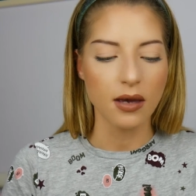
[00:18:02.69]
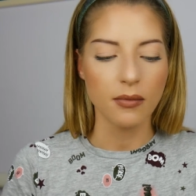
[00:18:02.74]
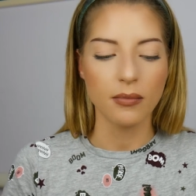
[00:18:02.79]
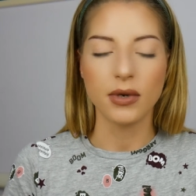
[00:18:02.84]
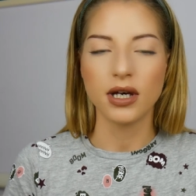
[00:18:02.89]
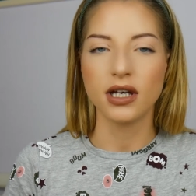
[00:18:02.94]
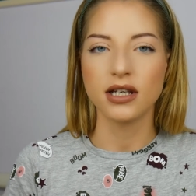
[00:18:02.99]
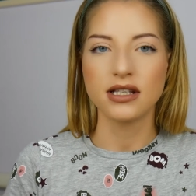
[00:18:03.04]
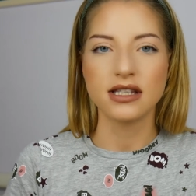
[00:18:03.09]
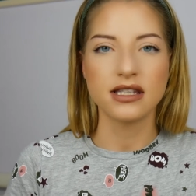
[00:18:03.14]

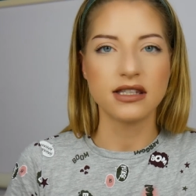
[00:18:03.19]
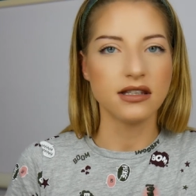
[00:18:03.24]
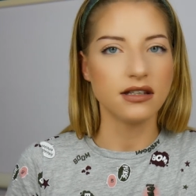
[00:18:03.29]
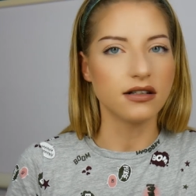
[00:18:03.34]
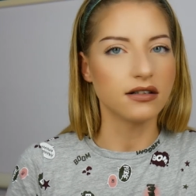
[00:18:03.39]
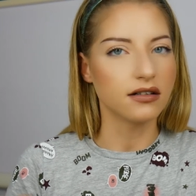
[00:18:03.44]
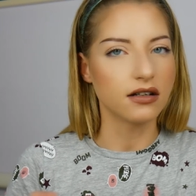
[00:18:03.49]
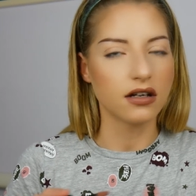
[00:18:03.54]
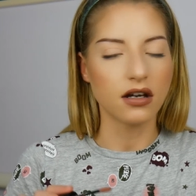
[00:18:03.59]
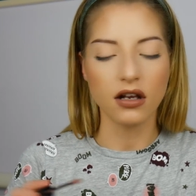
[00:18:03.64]
but
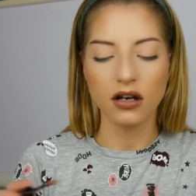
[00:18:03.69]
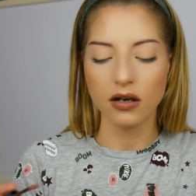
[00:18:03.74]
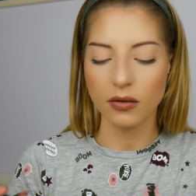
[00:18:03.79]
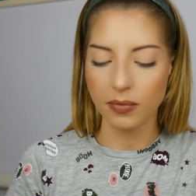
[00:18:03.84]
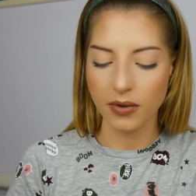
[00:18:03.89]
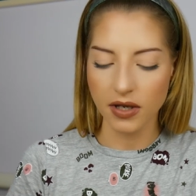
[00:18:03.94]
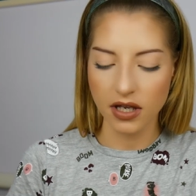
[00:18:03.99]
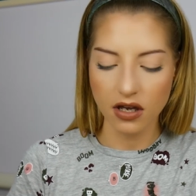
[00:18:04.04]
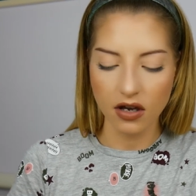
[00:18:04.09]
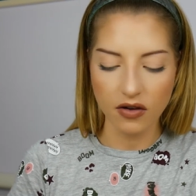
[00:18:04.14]
still, color
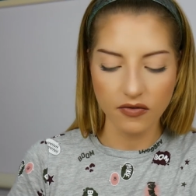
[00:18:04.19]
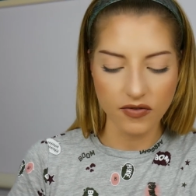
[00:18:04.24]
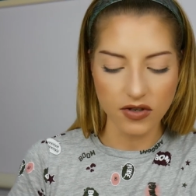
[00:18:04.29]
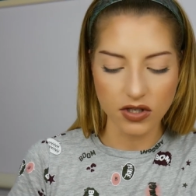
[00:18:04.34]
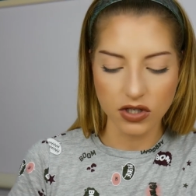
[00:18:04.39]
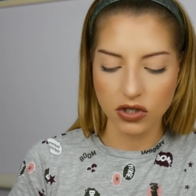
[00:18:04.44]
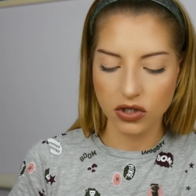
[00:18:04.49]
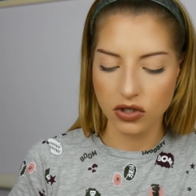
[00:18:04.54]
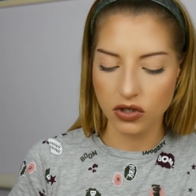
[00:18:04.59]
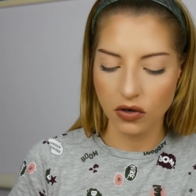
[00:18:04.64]
payoff,
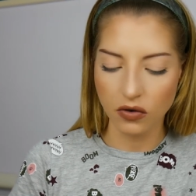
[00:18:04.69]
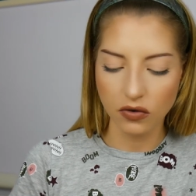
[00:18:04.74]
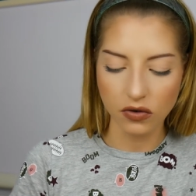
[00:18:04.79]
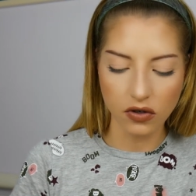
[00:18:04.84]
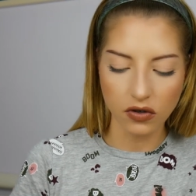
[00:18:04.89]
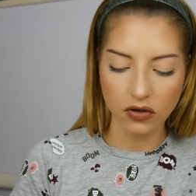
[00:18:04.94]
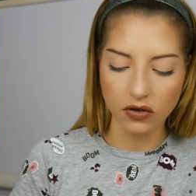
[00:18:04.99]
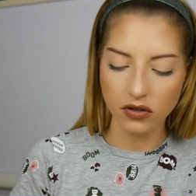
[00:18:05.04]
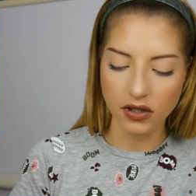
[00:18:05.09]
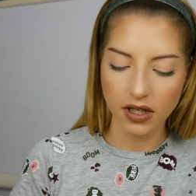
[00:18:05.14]
it's so
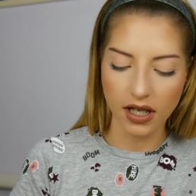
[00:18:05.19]
good,